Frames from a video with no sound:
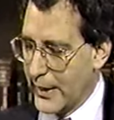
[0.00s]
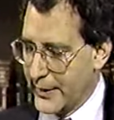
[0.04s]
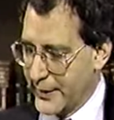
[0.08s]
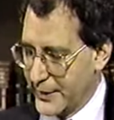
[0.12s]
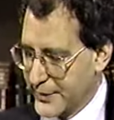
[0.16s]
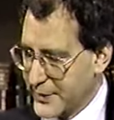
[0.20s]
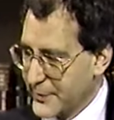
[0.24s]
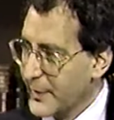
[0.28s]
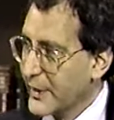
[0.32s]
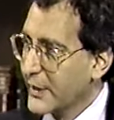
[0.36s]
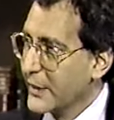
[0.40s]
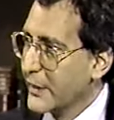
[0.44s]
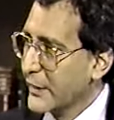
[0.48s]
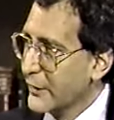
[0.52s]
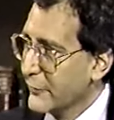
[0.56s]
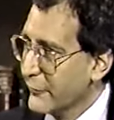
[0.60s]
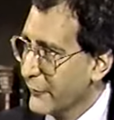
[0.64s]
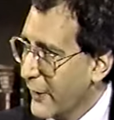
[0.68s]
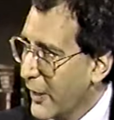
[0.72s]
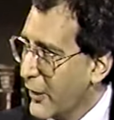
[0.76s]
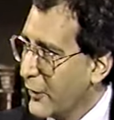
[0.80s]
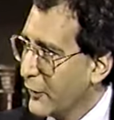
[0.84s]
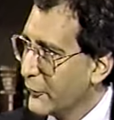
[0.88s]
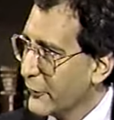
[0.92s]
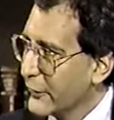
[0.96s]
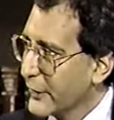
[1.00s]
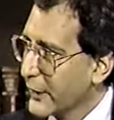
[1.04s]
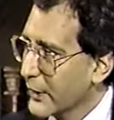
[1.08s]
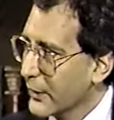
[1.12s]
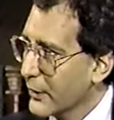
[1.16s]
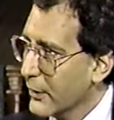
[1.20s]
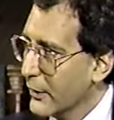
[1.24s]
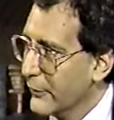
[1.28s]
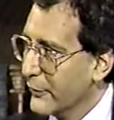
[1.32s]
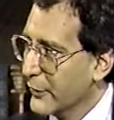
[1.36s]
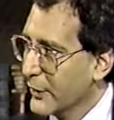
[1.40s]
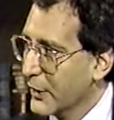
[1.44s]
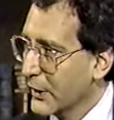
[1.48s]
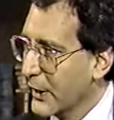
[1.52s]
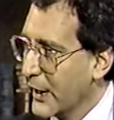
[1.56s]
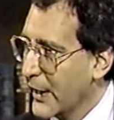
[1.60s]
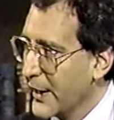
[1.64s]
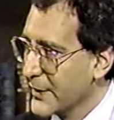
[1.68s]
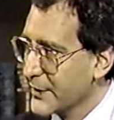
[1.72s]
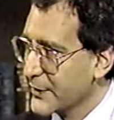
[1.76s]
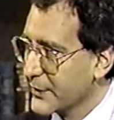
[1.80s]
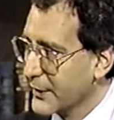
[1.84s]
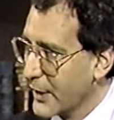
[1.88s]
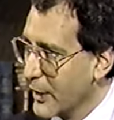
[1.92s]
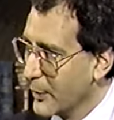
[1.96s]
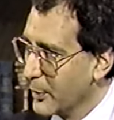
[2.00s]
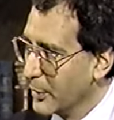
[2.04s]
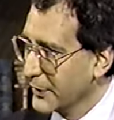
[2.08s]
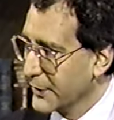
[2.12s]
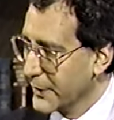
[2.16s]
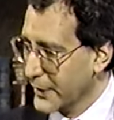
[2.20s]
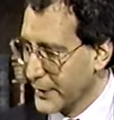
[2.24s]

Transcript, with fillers: and it's been evolving over the last couple of